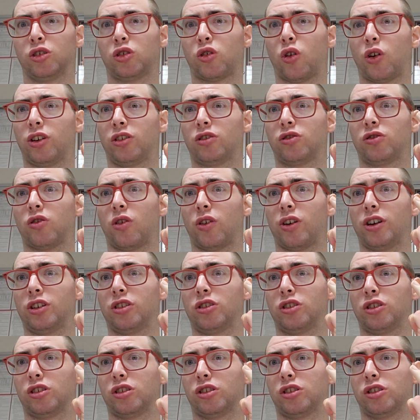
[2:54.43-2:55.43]
Toy
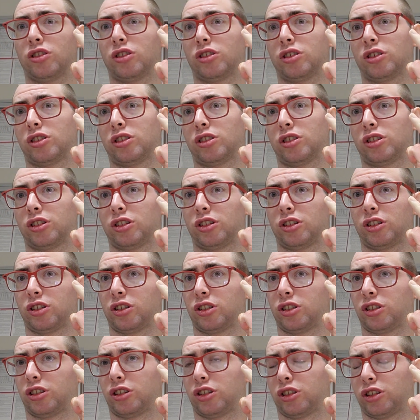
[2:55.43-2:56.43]
Story
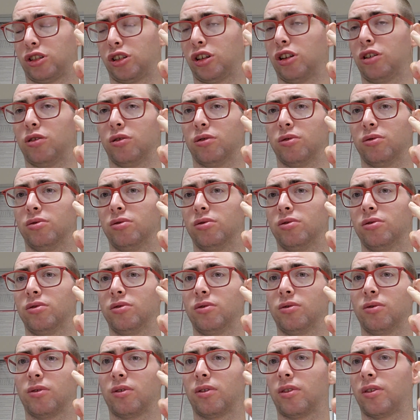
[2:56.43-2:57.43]
two.
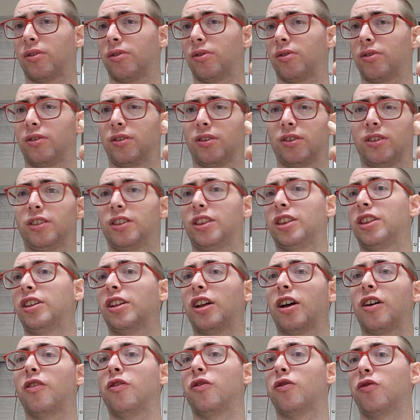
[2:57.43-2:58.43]

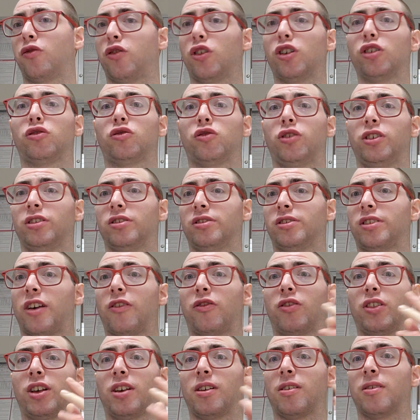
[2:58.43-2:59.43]
The first three is
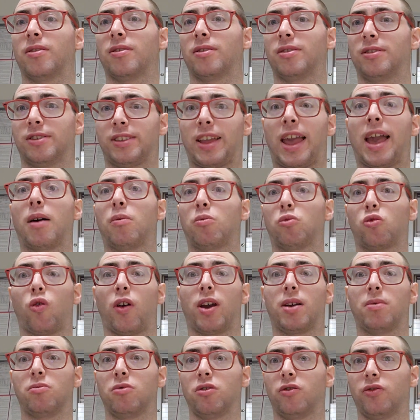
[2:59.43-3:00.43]
definitely a damn
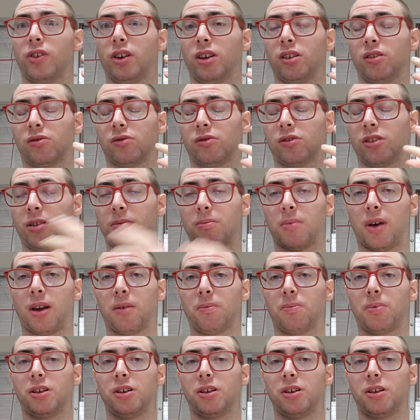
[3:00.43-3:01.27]
great movies, in my